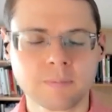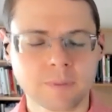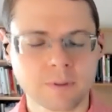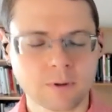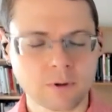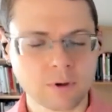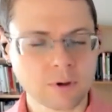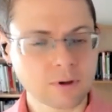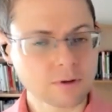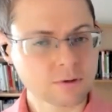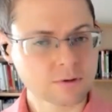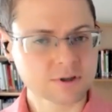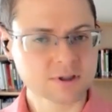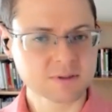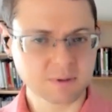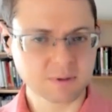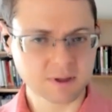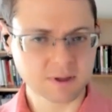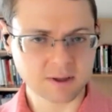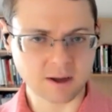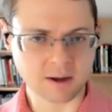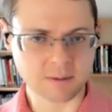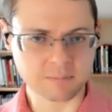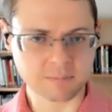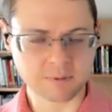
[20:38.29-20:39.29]
you need to
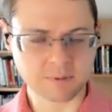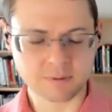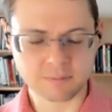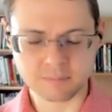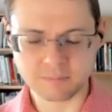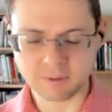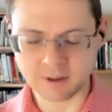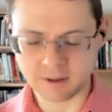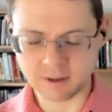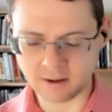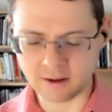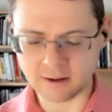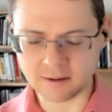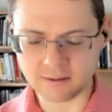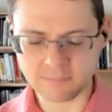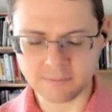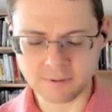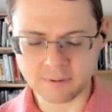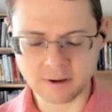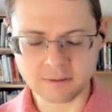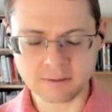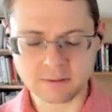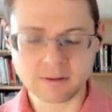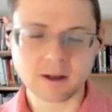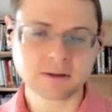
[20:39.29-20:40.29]
speed up, be
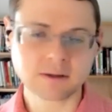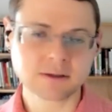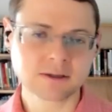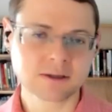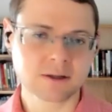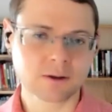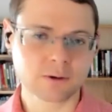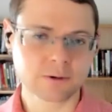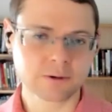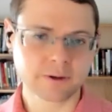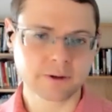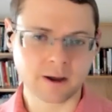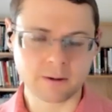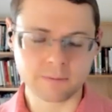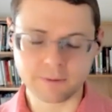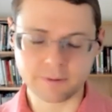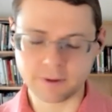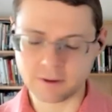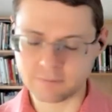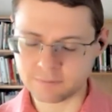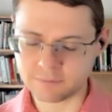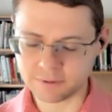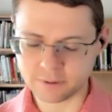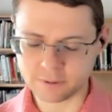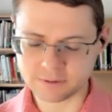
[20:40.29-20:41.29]
confident, not slow down,
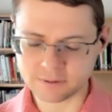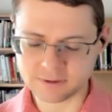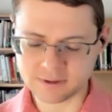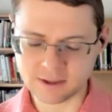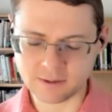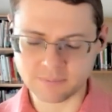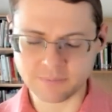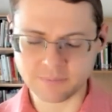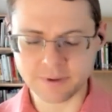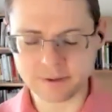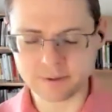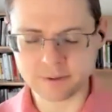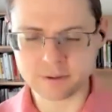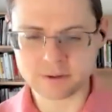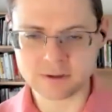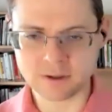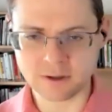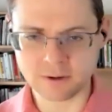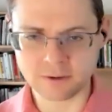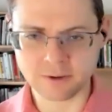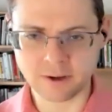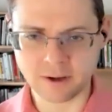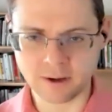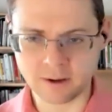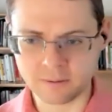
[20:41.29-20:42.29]
even though it's tempting to
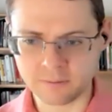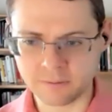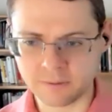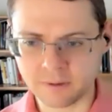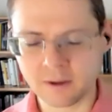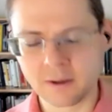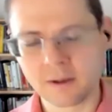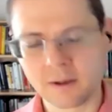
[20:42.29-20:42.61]
slow down.